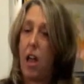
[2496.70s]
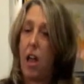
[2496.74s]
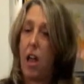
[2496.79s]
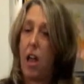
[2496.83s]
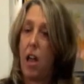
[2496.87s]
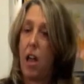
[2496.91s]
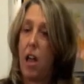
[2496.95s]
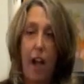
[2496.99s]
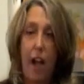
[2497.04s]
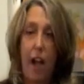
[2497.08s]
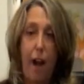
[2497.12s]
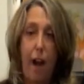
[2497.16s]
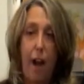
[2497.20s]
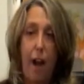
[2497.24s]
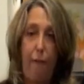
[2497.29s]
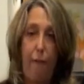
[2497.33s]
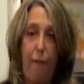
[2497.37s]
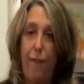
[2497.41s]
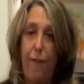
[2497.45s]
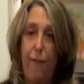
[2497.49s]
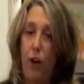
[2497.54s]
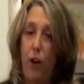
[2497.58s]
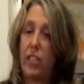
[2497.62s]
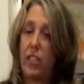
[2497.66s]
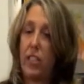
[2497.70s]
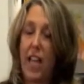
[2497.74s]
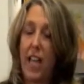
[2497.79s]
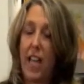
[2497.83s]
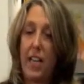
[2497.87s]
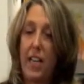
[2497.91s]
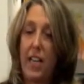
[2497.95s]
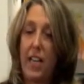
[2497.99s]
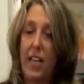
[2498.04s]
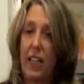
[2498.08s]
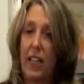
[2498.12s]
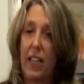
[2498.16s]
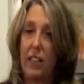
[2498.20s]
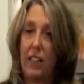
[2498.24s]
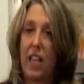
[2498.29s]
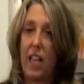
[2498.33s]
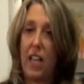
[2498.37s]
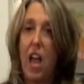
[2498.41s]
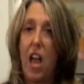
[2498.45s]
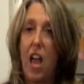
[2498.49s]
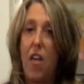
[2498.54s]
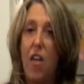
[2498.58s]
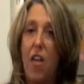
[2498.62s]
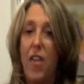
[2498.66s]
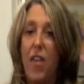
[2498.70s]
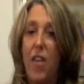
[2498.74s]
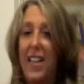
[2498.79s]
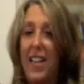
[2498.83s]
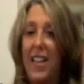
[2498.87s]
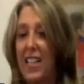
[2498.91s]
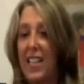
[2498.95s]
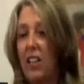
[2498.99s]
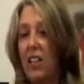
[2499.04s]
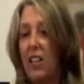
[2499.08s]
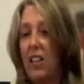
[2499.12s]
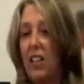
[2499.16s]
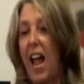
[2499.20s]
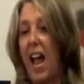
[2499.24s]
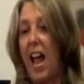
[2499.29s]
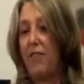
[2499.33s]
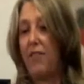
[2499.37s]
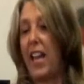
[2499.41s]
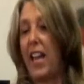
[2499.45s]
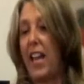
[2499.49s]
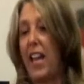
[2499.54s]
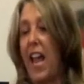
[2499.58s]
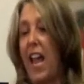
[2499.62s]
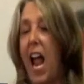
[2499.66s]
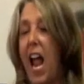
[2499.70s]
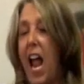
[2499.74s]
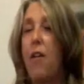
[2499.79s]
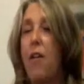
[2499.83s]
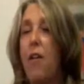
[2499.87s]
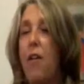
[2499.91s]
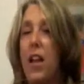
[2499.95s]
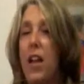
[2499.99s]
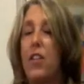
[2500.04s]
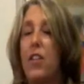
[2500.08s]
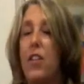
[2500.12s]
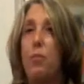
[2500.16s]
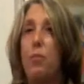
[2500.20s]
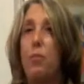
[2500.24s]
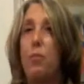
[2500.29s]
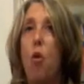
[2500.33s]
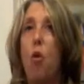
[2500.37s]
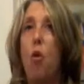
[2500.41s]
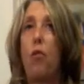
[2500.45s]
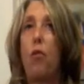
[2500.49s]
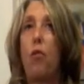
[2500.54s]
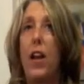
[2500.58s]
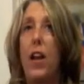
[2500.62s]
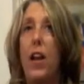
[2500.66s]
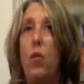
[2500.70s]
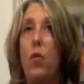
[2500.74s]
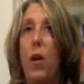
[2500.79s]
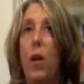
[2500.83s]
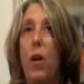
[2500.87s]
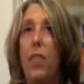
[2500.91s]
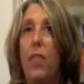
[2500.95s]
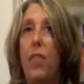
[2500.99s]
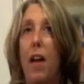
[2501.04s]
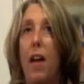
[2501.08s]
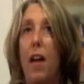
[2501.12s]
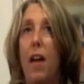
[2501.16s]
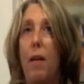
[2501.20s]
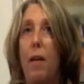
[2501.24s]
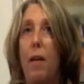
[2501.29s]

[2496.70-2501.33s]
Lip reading: in a full sentence, they still have to carry this poor grade with them.